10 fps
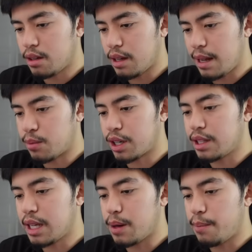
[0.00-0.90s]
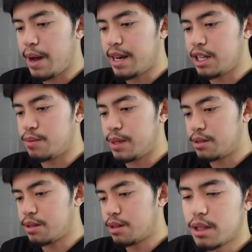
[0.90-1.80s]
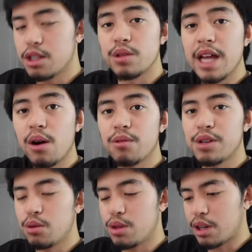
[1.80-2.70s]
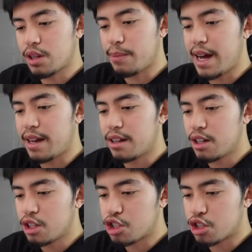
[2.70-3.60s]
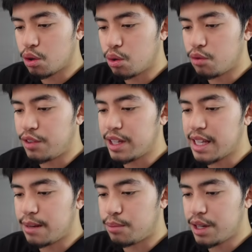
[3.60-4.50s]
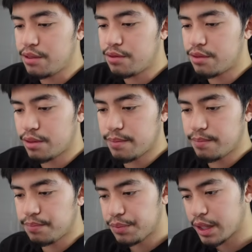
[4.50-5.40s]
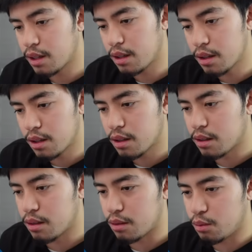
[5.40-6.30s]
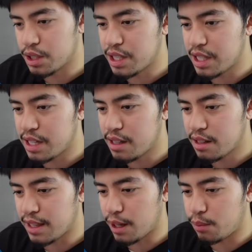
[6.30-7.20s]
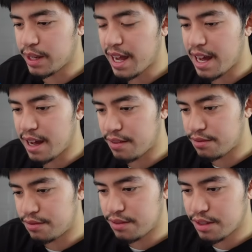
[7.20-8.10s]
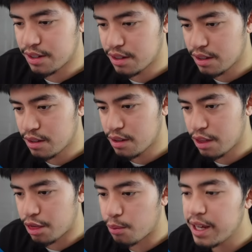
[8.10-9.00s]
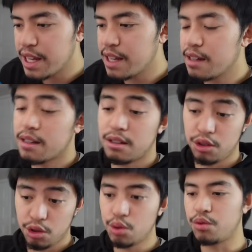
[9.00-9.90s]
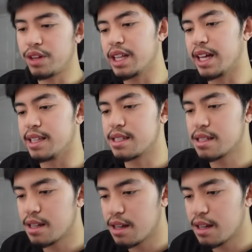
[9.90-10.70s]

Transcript: and we're going to name it management. So now if we do the command show V LAN brief, we'll see that we have three new V LANs,